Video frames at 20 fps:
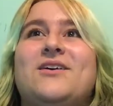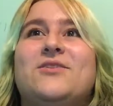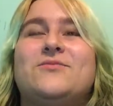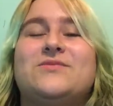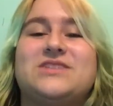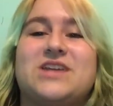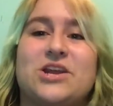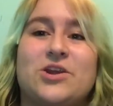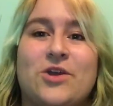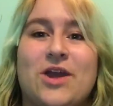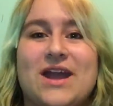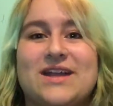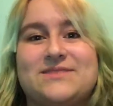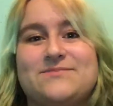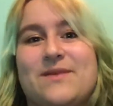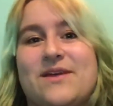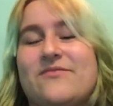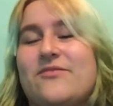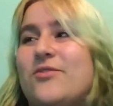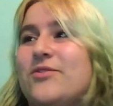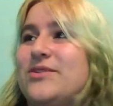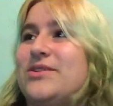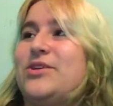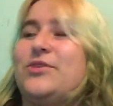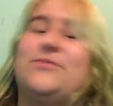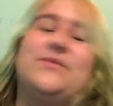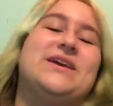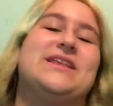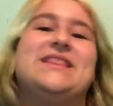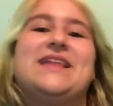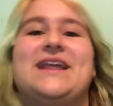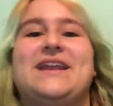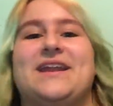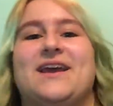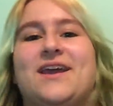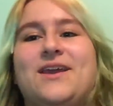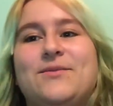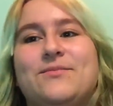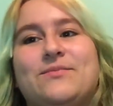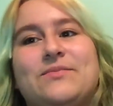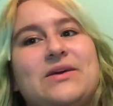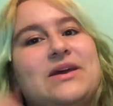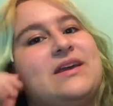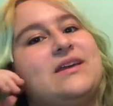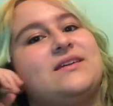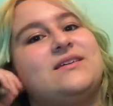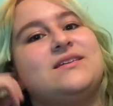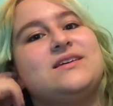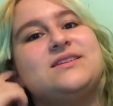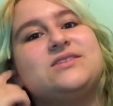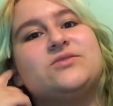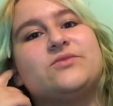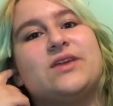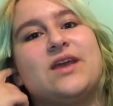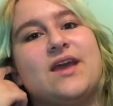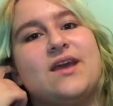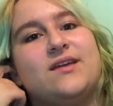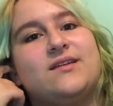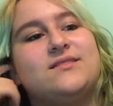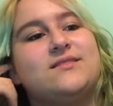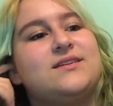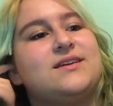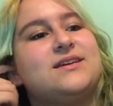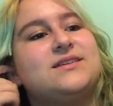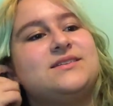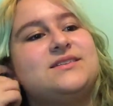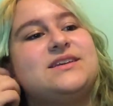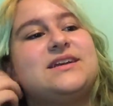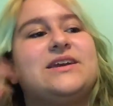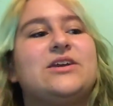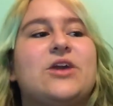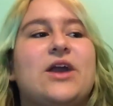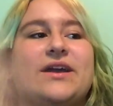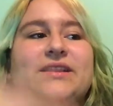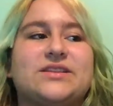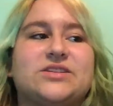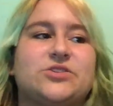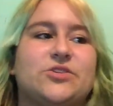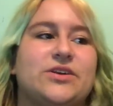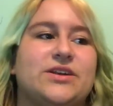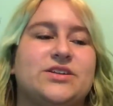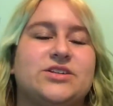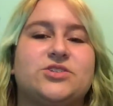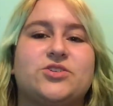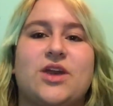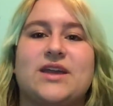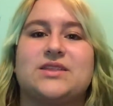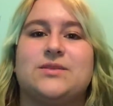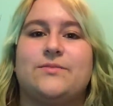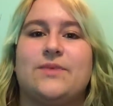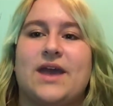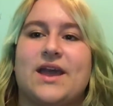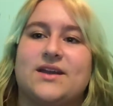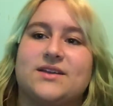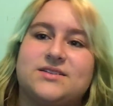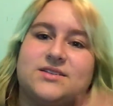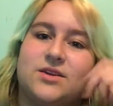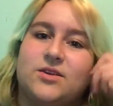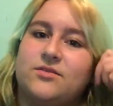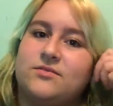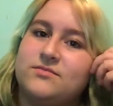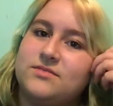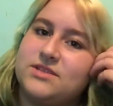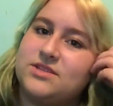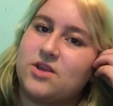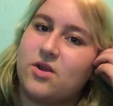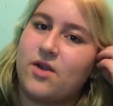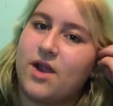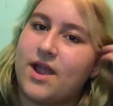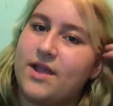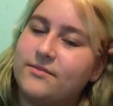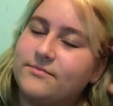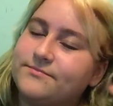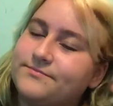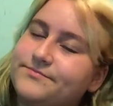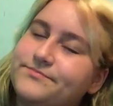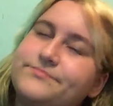Which I cracked my phone a little bit that night, but it's okay. It didn't crack the screen, it just cracked the back, so it's alright.